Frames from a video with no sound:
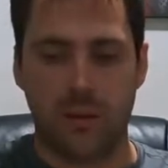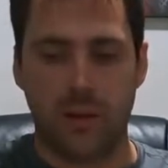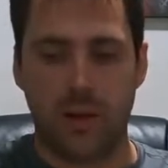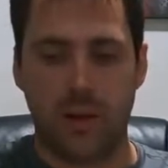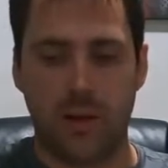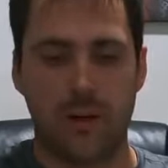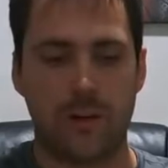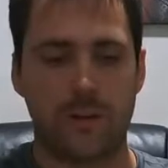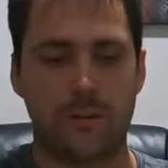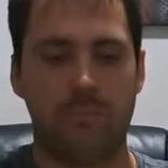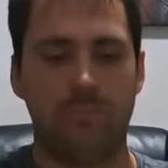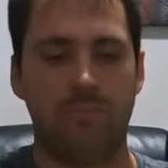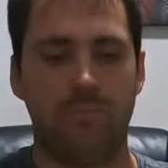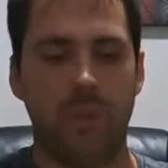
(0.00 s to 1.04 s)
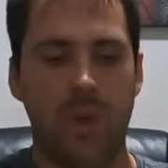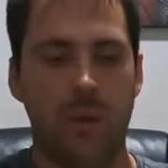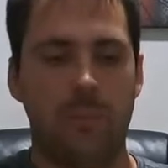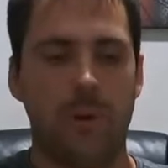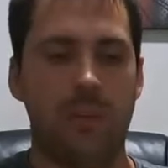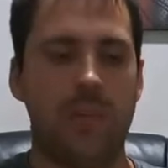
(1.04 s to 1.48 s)

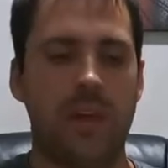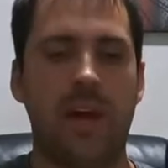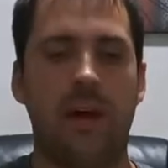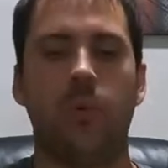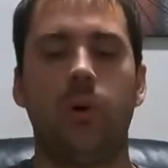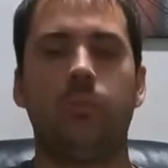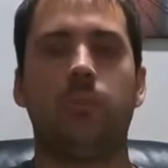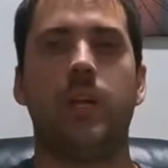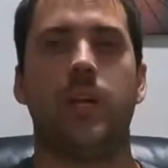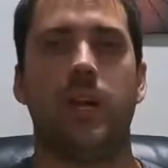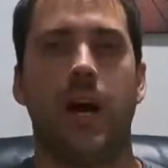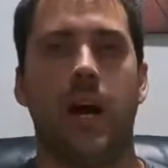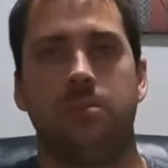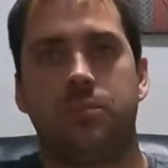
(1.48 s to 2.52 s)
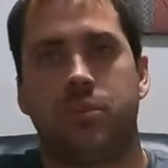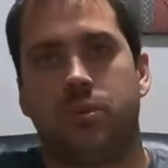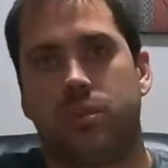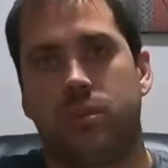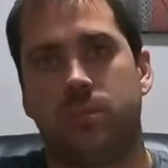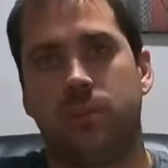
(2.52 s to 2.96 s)
But I mean, that would be an
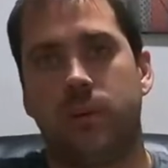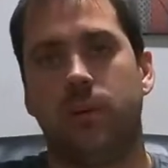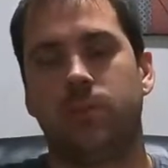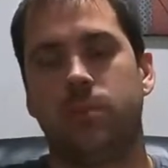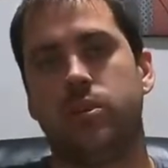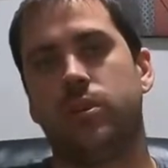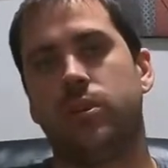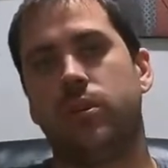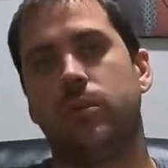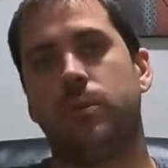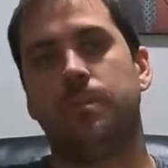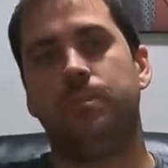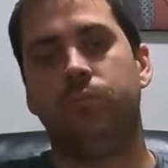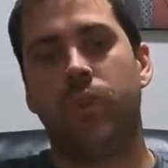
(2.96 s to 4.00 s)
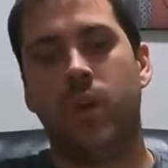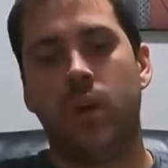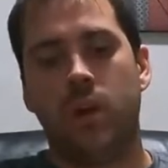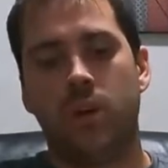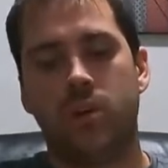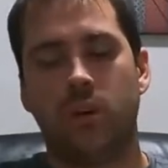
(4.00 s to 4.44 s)
option to be able to do.
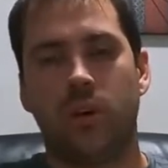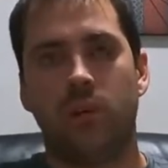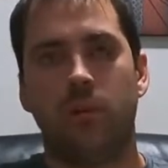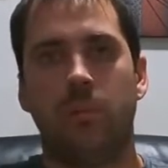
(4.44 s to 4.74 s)
So